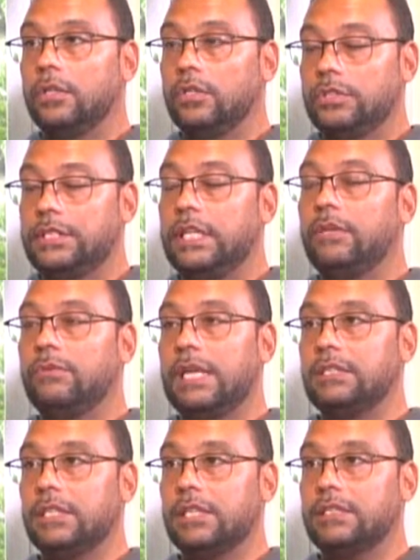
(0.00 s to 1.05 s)
city
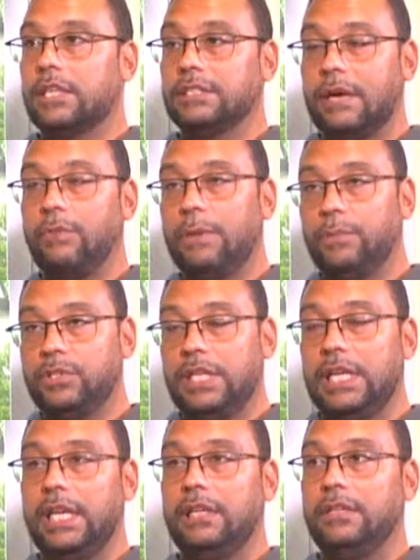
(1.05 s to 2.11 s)
residents, because I
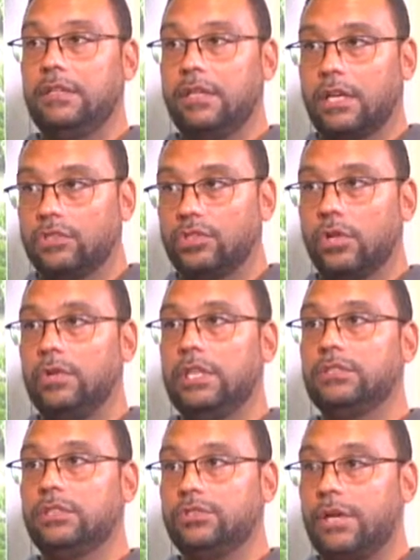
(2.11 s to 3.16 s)
represented the
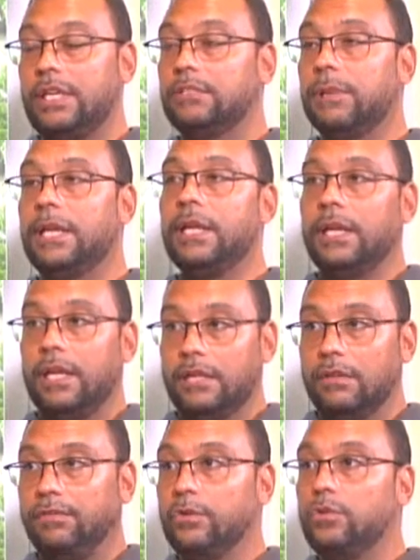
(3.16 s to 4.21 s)
custodians, the tradesmen, and
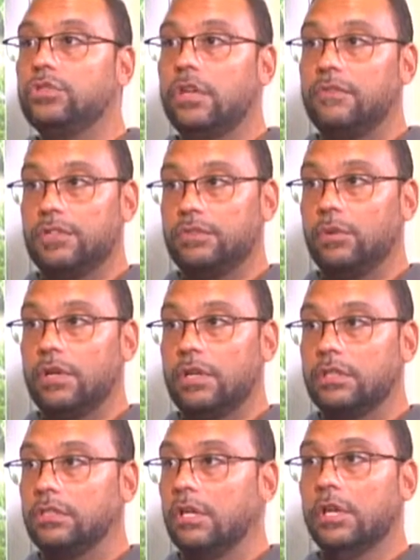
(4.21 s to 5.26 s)
the food service
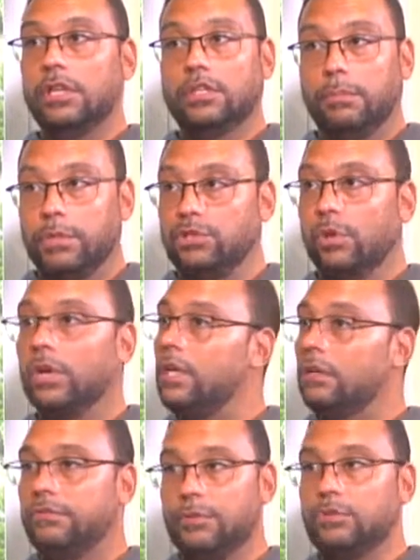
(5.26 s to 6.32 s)
workers. Uh-huh. The majority
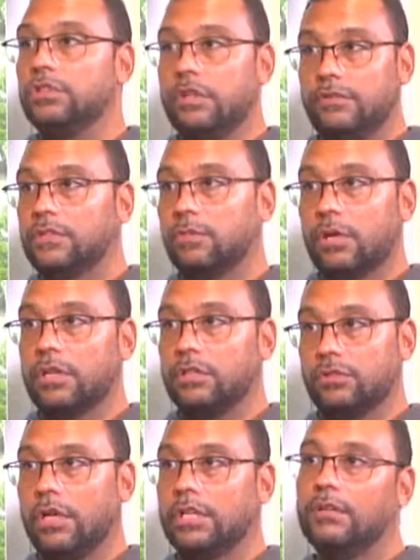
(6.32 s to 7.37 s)
of the food service
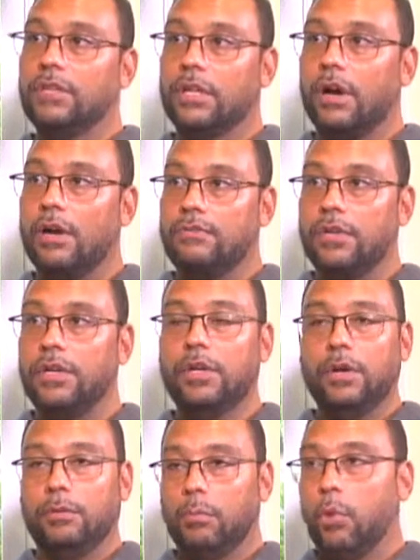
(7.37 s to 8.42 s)
workers all live in Hartford.
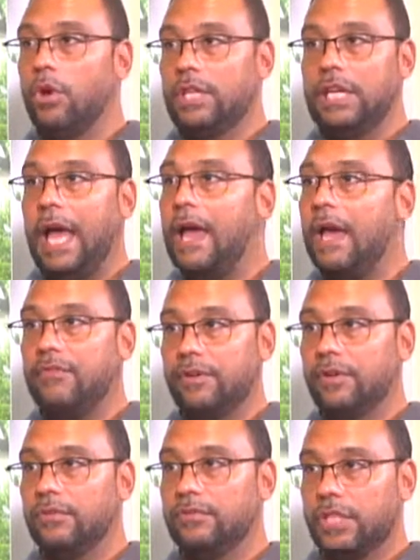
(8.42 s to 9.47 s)
Uh-huh. More than half
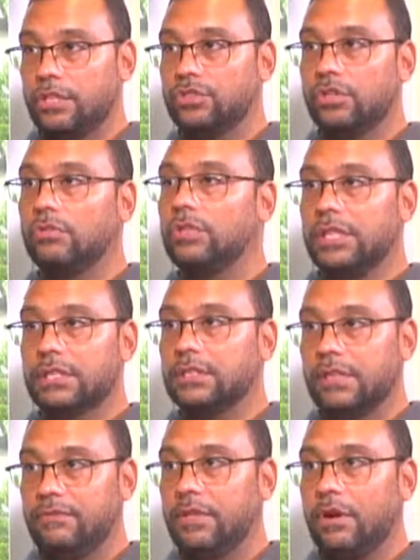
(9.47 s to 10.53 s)
of the custodians
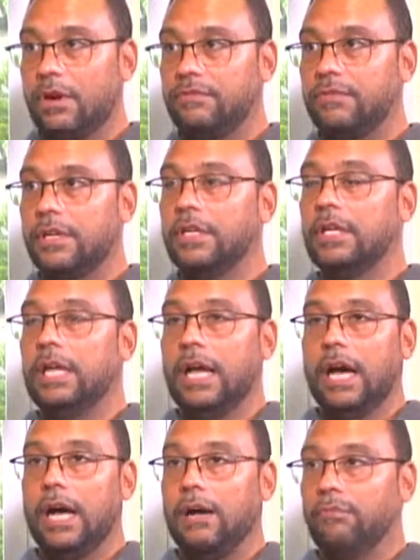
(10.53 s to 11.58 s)
live in Hartford.
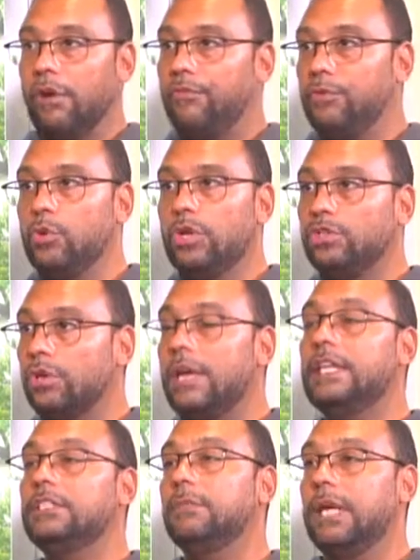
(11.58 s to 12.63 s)
Uh-huh. A few of the
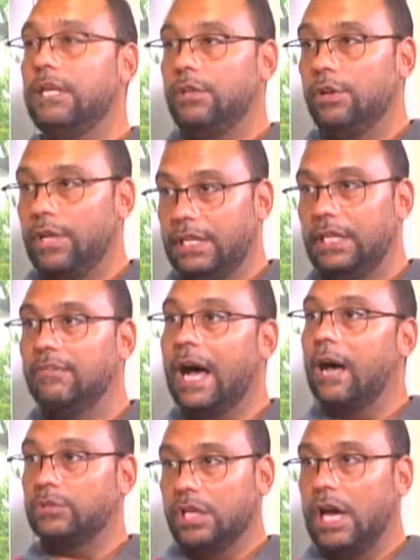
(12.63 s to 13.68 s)
tradesmen, you know, they live
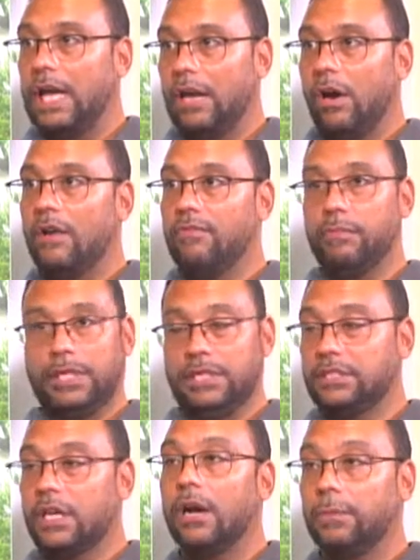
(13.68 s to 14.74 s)
outside of Hartford, but
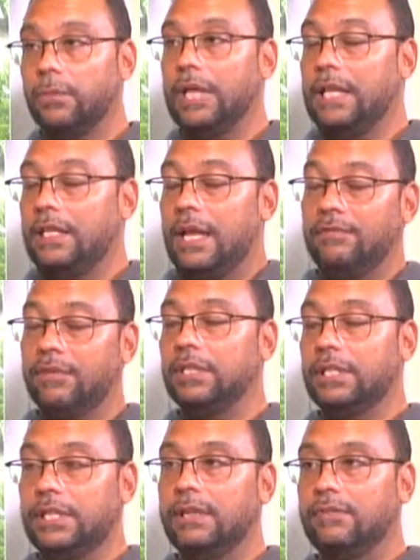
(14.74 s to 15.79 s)
there's a couple that
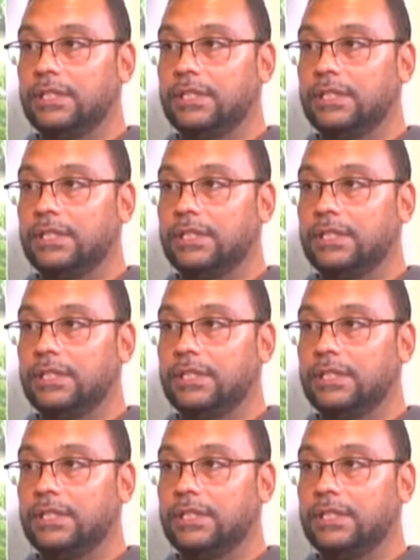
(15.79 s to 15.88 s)
definitely live